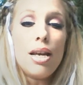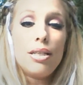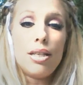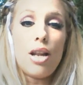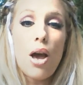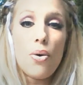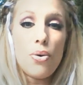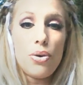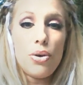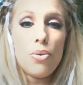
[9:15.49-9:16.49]
to know
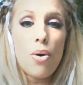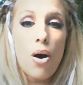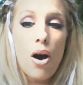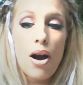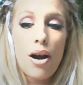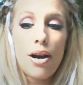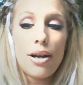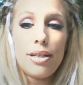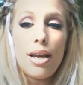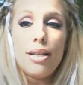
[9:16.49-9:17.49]
who you are
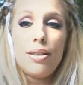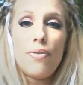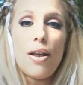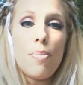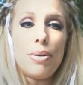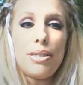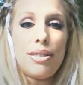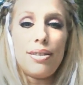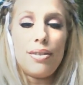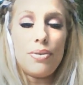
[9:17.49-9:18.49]
and develop a
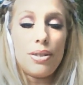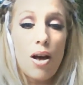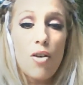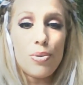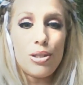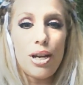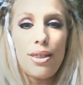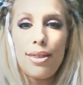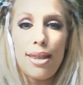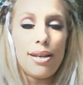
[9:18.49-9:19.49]
sense of self, which I
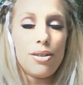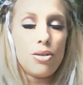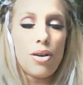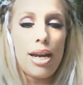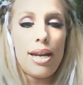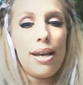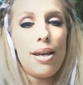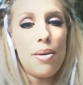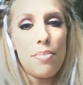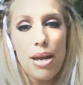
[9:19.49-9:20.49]
think is great, and I
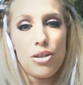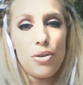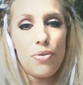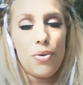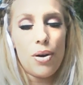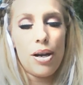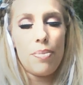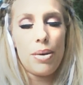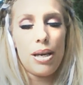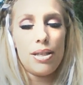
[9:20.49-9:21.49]
commend you for
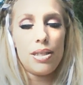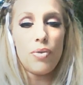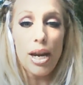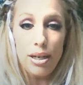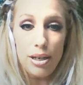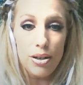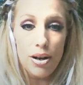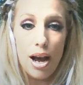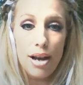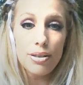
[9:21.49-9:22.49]
it, because finding
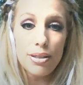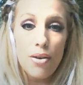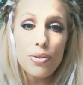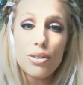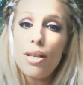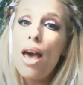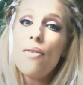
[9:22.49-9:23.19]
your higher self is